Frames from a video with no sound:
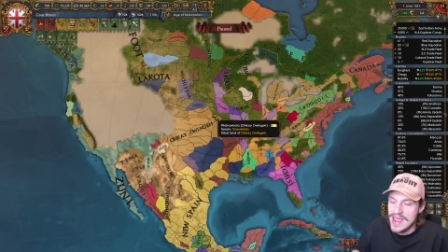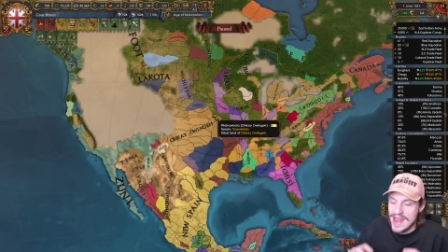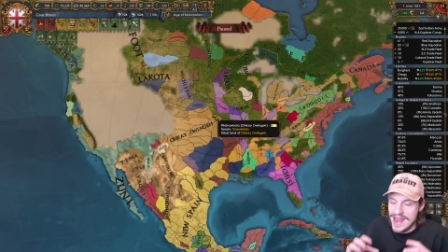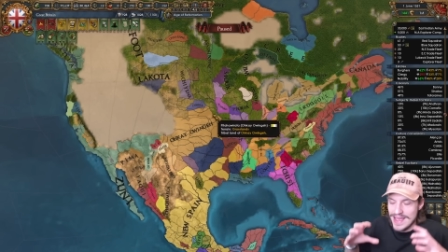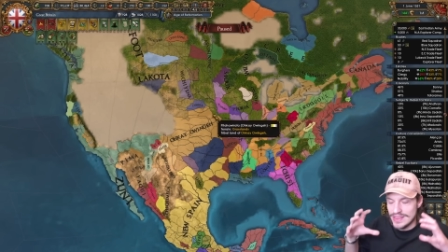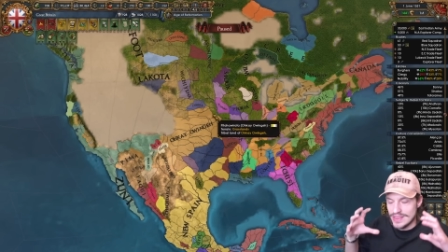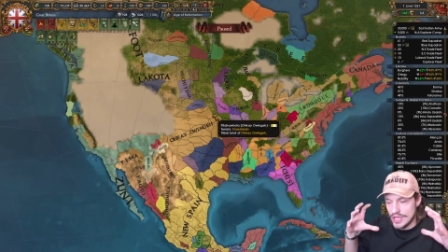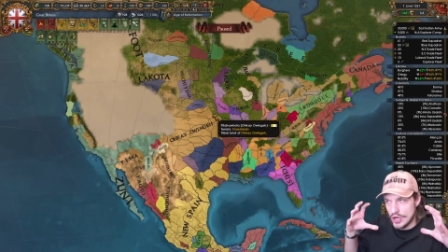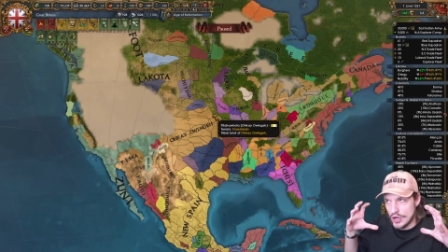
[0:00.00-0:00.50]

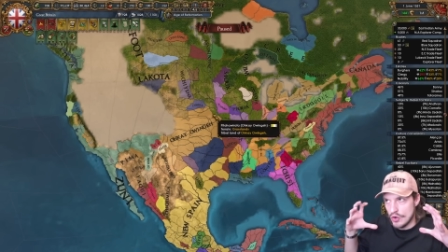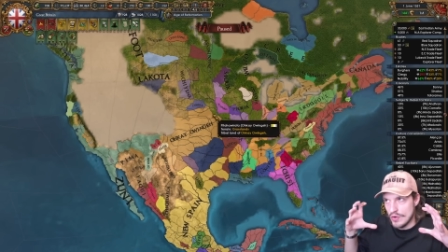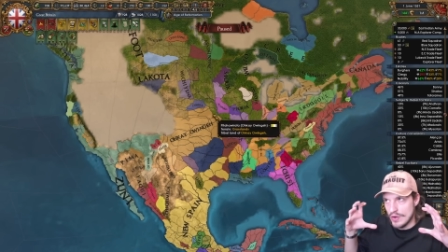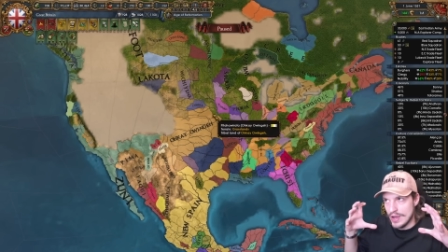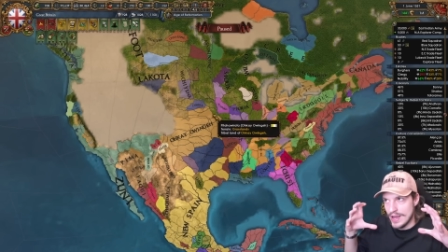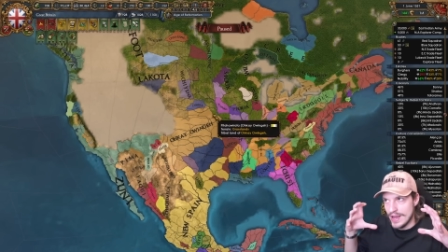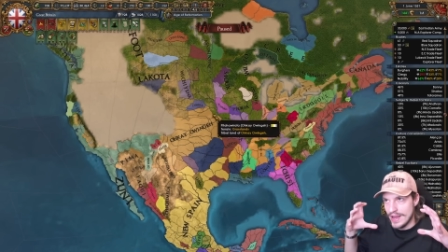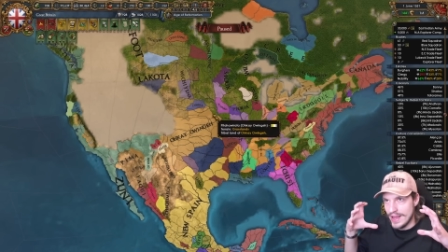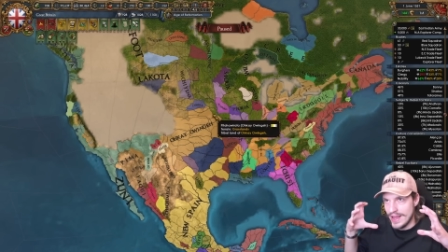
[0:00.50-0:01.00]
and they're
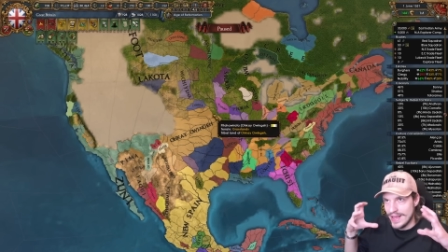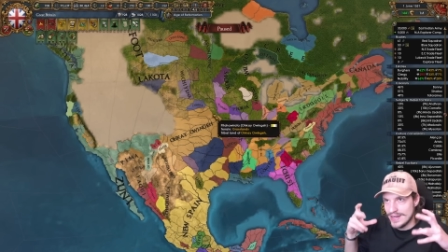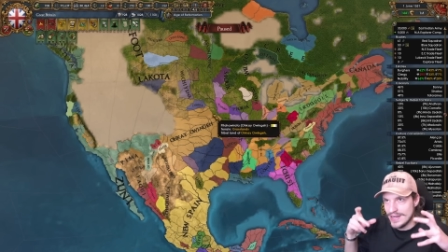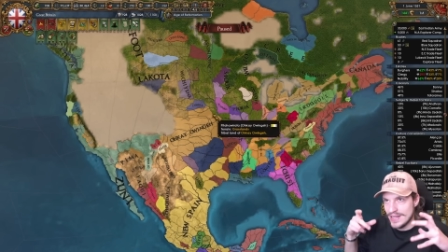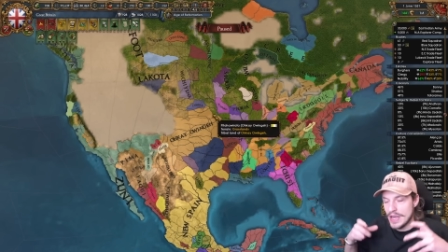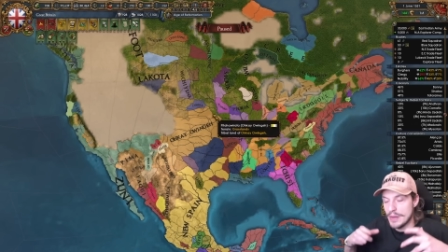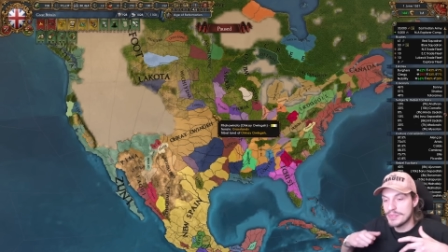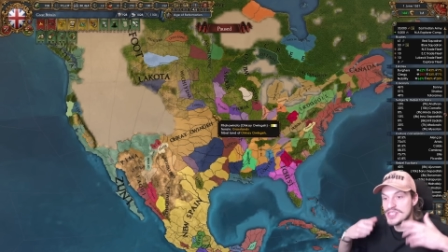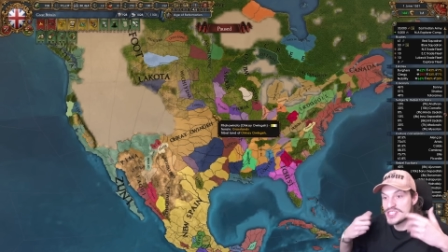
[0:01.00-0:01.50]

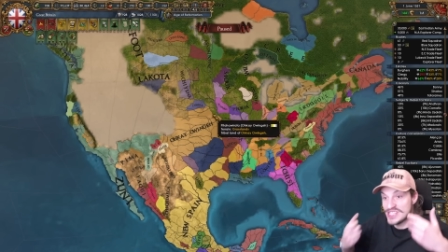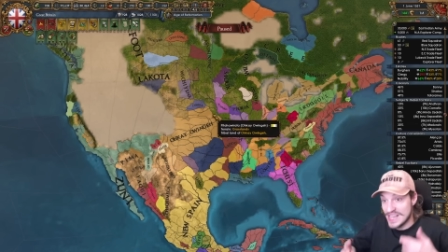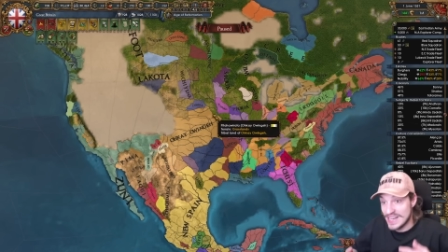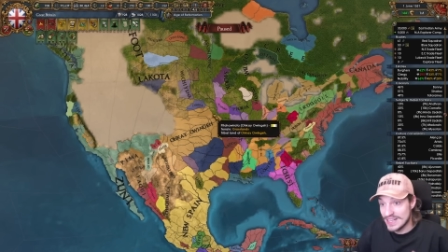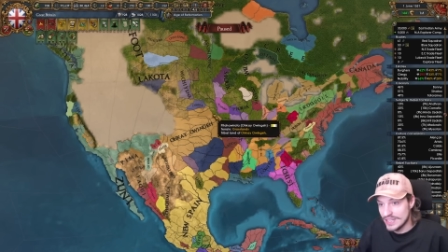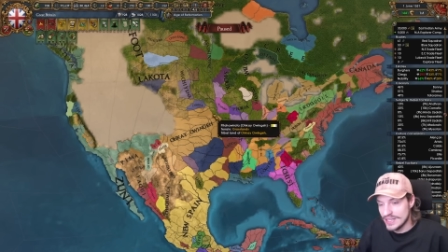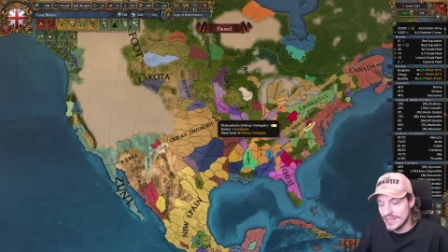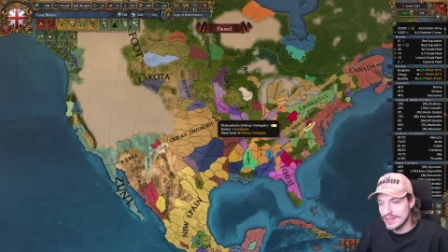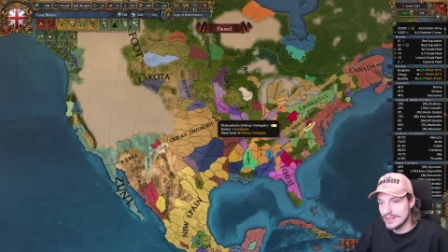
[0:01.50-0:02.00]
ending up
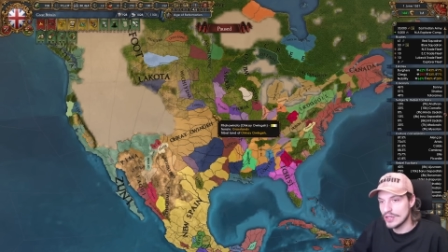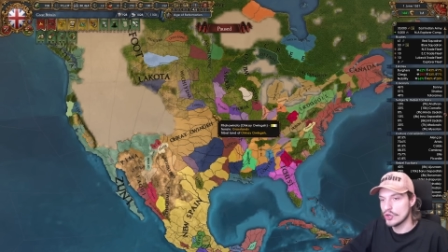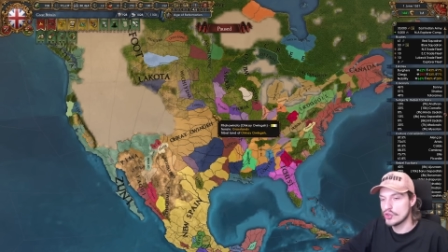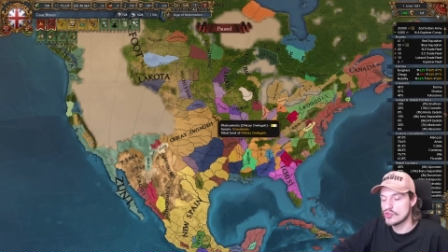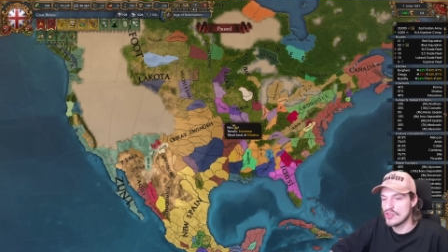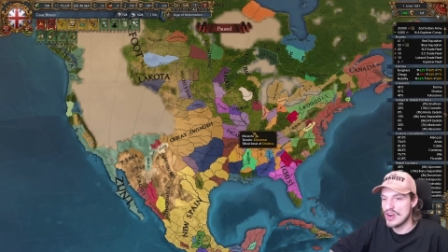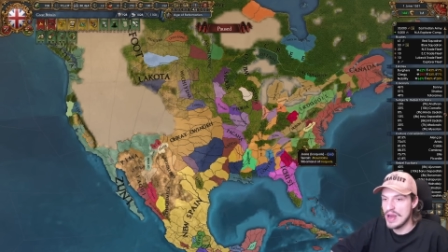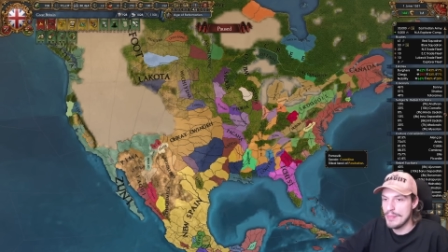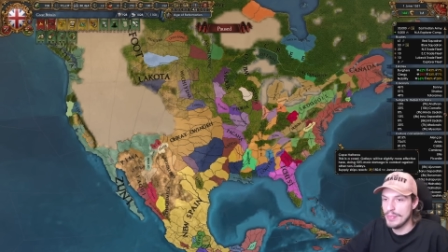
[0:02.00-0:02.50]
settling their
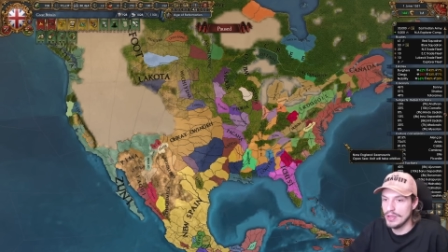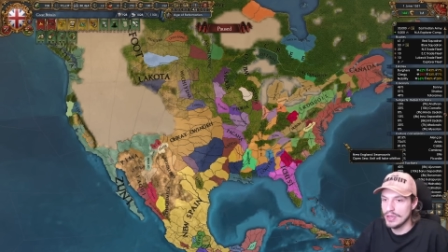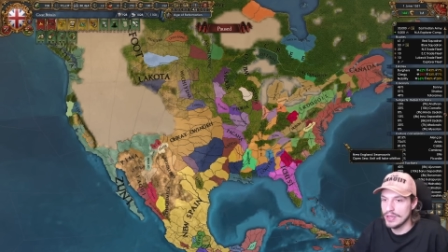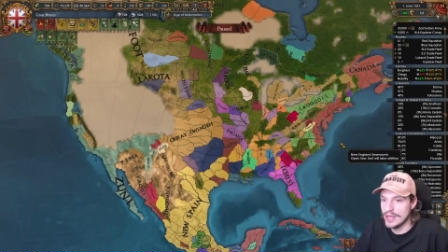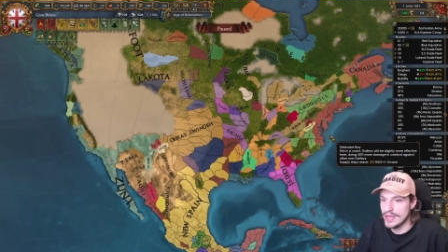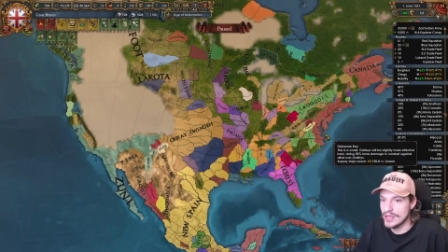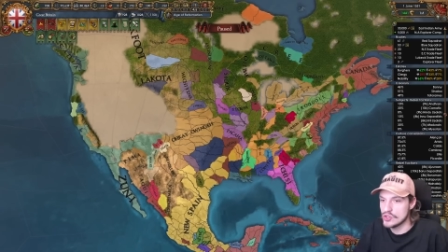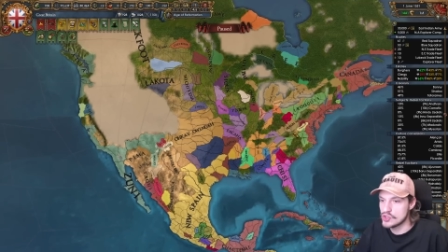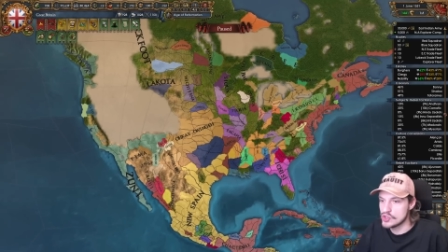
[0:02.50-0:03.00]
tribal
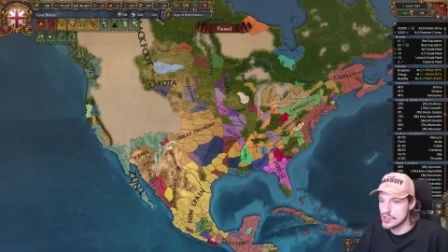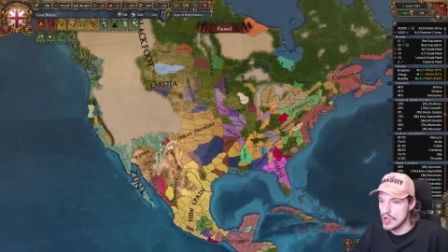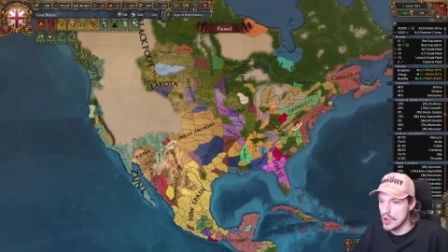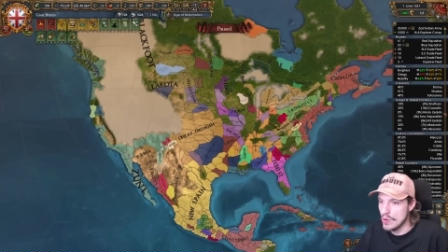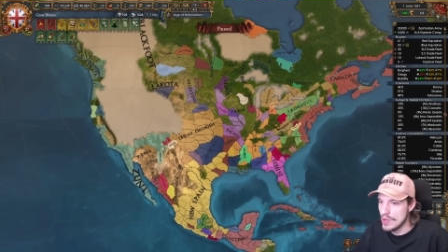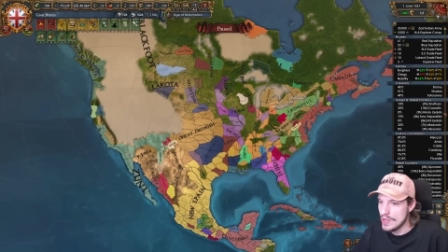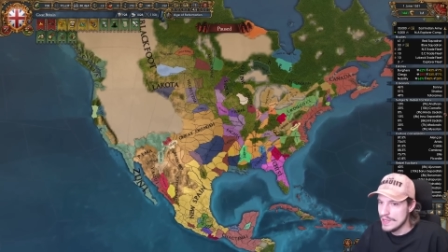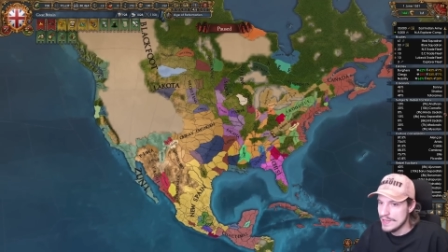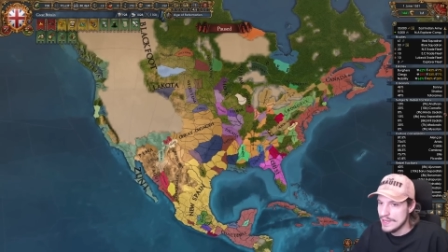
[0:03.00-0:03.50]
lands,
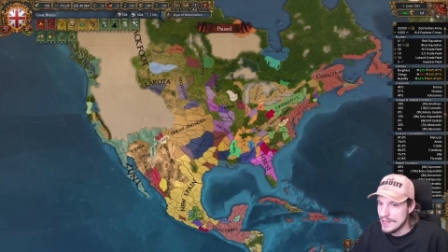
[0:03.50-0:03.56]
so...